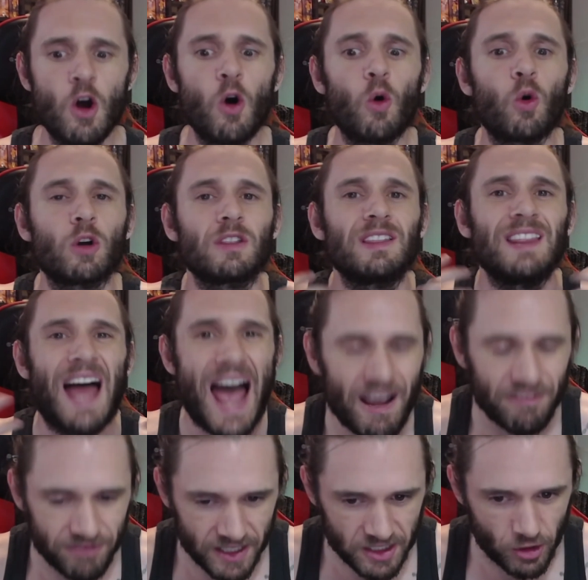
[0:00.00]
or
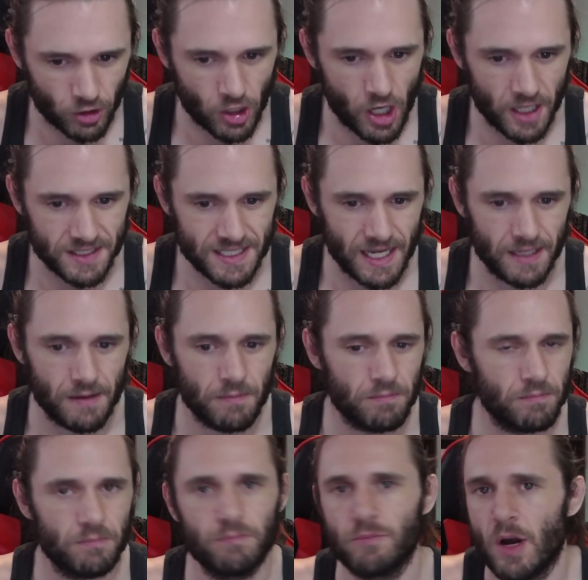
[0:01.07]
laugh at your content.
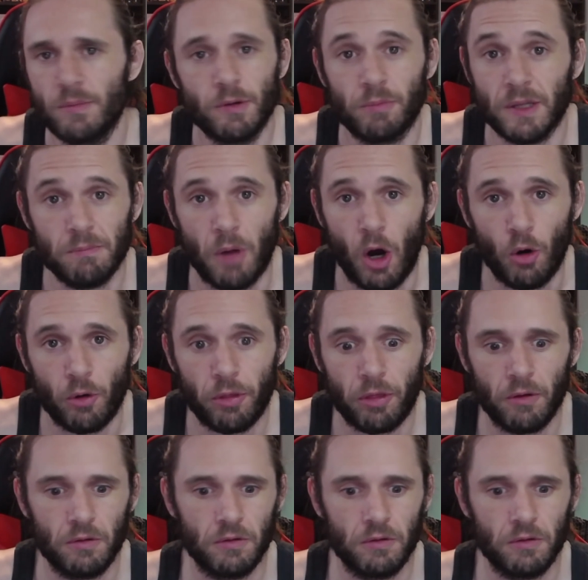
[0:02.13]
Probably both.